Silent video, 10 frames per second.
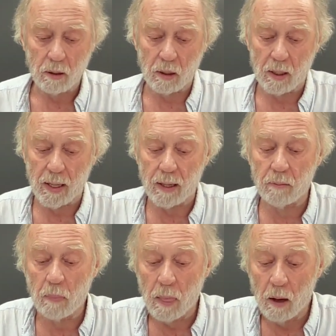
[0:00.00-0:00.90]

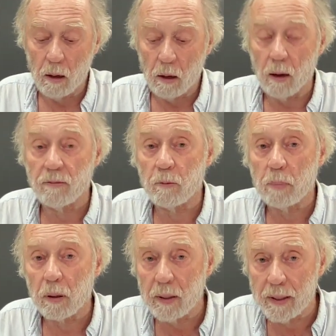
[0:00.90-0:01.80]
then, of a
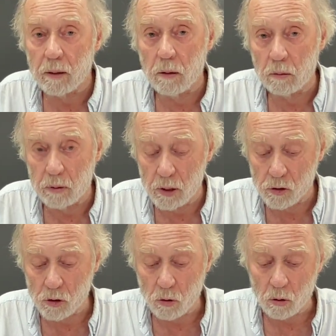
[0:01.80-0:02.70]
political
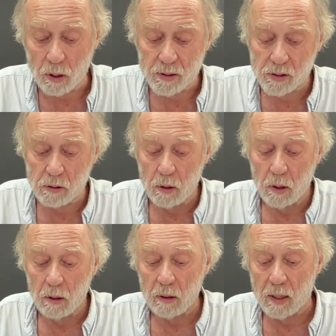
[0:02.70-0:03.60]
discourse
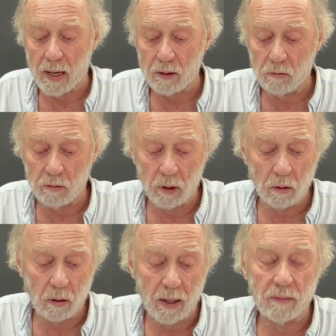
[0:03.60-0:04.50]
that in real
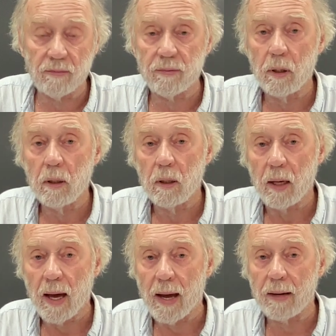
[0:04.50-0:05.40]
life
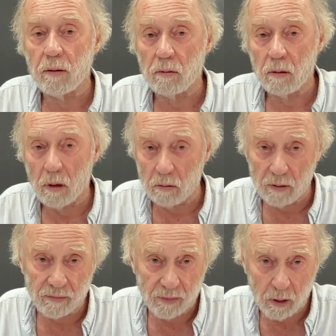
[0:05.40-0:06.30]
had
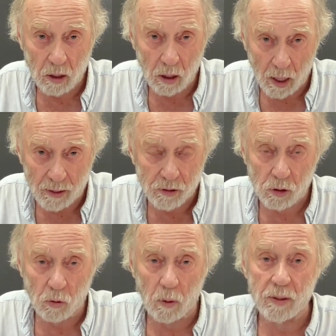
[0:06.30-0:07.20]
horrific
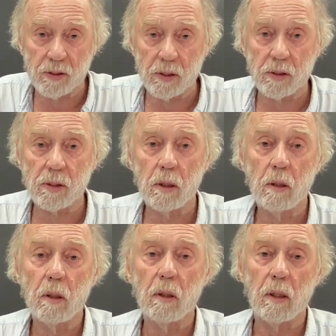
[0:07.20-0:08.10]
consequences,
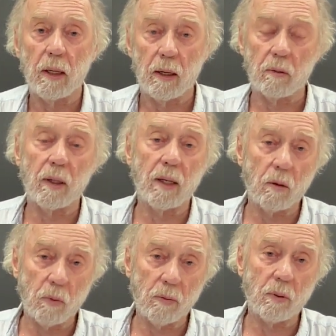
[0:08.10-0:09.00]
and
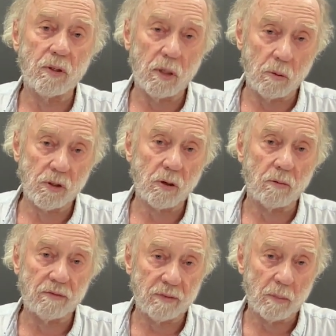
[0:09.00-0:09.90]
again, with which he was so
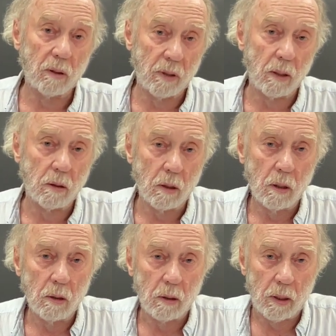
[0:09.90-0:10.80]
familiar
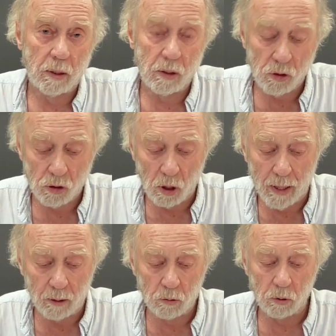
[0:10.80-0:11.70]
in his
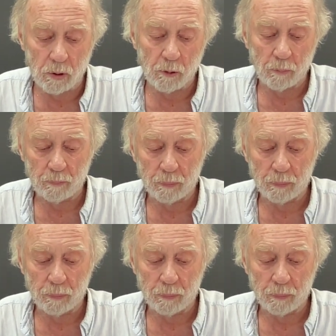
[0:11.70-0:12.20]
childhood.